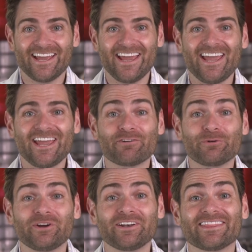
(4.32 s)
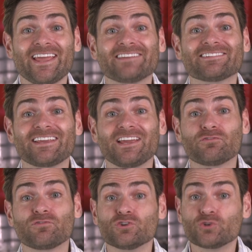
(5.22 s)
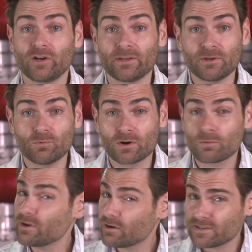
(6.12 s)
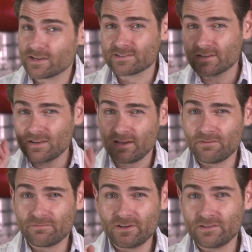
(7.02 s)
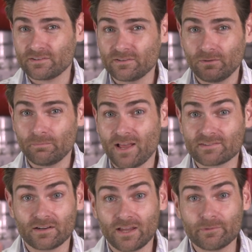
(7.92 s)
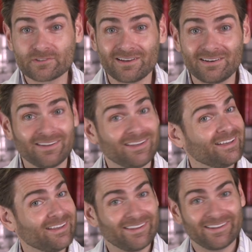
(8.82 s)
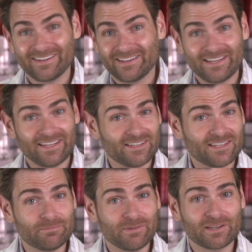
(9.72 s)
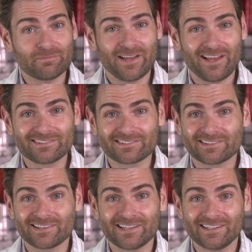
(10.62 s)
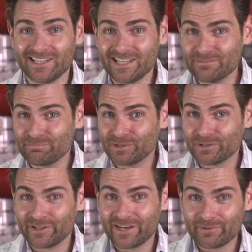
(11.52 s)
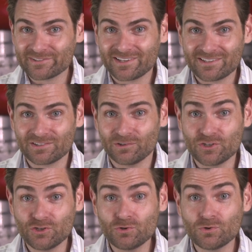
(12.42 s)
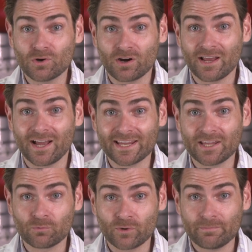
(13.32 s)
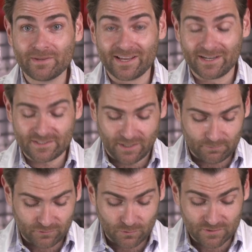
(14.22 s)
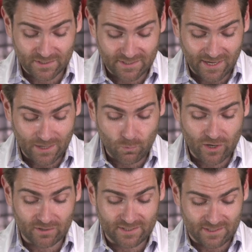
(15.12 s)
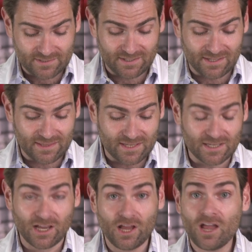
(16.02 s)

Hey everyone, thanks again for joining me where we are testing every single mask on Amazon. And they keep making masks, they keep putting them on Amazon, so you are not getting rid of me anytime soon. Today we are testing the